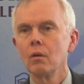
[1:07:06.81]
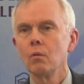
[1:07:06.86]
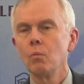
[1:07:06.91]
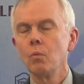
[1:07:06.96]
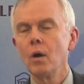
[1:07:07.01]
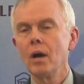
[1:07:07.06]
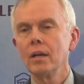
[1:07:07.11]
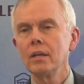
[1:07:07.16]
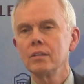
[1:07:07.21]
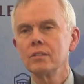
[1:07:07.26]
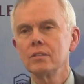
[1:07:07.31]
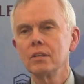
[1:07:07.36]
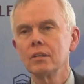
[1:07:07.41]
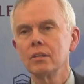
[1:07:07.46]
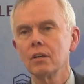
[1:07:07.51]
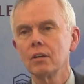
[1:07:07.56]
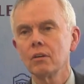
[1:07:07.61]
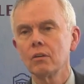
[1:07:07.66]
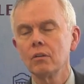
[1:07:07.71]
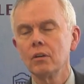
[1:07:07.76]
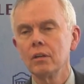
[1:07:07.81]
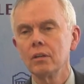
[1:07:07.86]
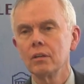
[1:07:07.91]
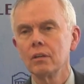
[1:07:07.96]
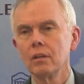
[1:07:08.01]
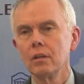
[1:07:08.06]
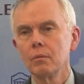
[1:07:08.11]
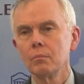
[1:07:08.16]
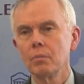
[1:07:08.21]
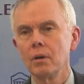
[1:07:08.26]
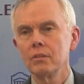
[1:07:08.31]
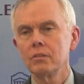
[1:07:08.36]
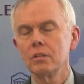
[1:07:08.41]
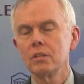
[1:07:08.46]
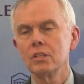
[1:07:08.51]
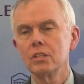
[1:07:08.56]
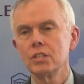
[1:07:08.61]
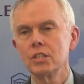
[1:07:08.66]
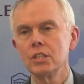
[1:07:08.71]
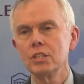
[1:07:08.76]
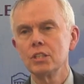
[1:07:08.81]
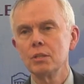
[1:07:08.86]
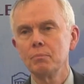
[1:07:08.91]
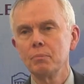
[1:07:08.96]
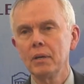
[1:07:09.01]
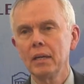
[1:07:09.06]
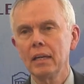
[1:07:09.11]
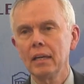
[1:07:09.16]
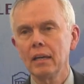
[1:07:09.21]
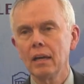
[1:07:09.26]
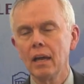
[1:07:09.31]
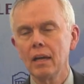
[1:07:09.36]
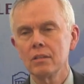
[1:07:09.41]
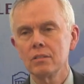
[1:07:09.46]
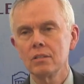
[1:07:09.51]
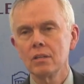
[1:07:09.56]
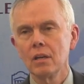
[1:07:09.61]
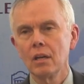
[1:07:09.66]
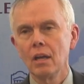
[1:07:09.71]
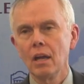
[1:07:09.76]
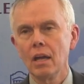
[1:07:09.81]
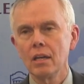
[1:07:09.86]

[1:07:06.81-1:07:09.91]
One is that the current President Xi Jinping has,